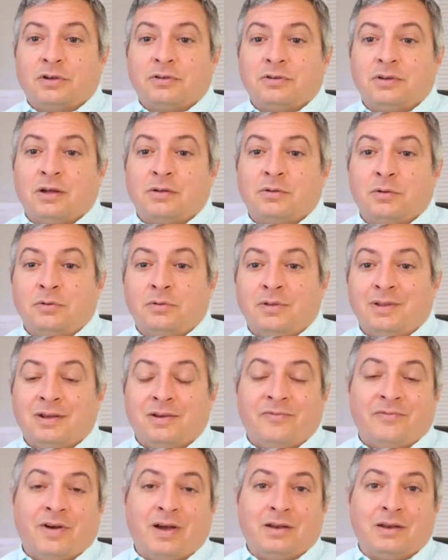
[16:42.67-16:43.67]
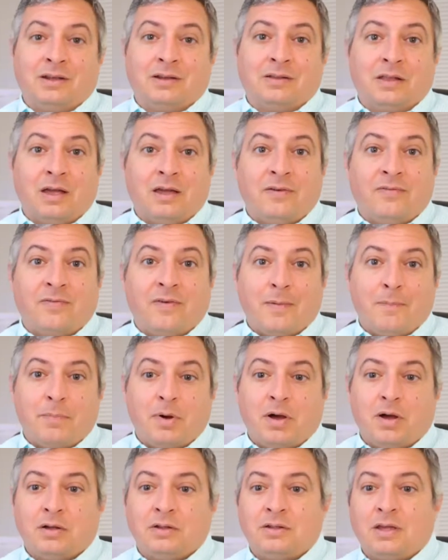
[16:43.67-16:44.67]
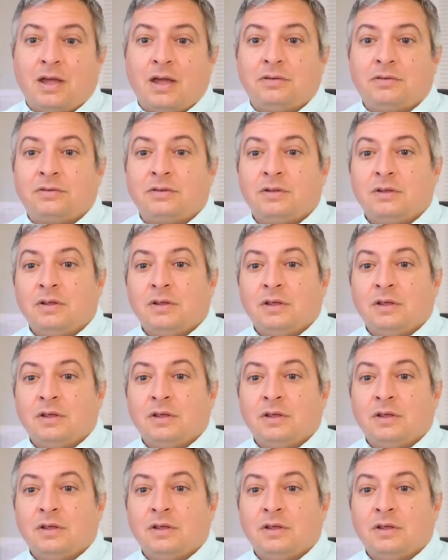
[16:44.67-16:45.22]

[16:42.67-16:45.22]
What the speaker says: You can download the Defining Life podcast.